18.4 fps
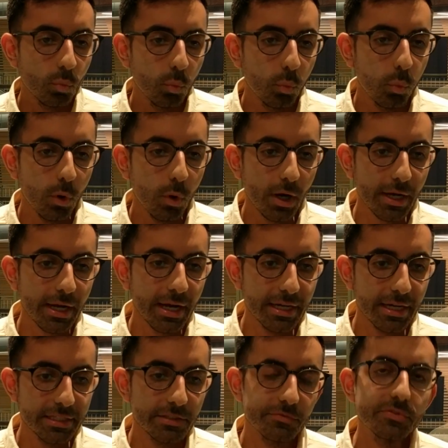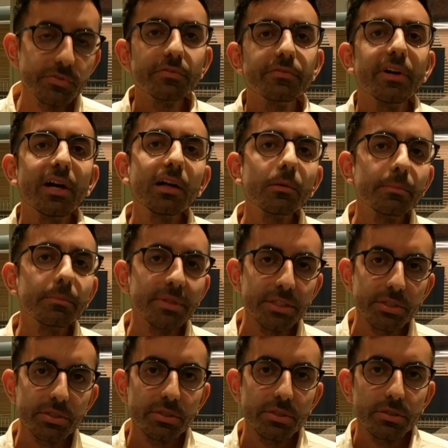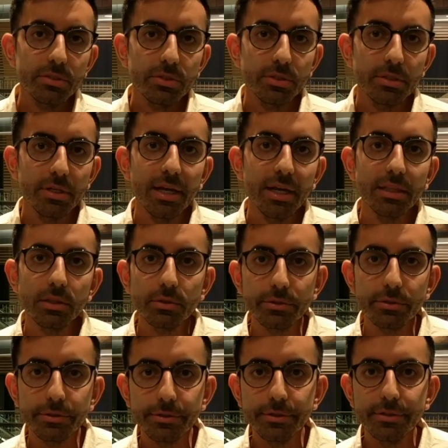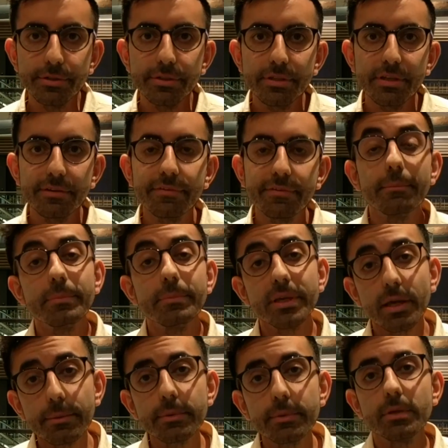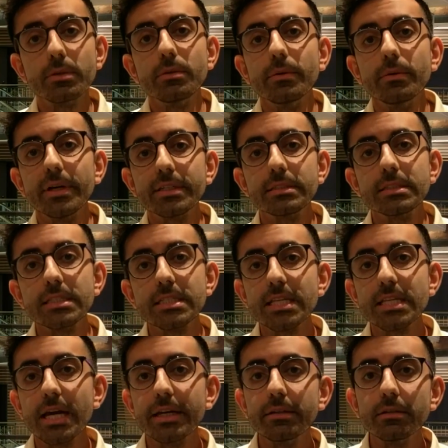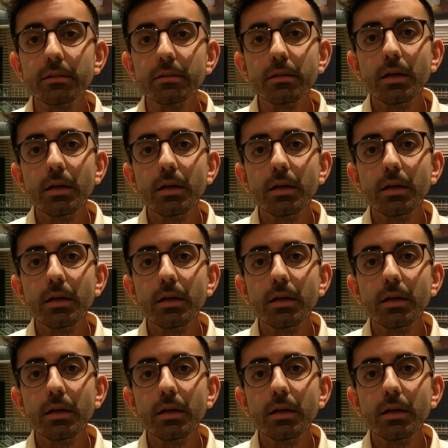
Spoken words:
what kind of development should I learn if I'm becoming a UX designer?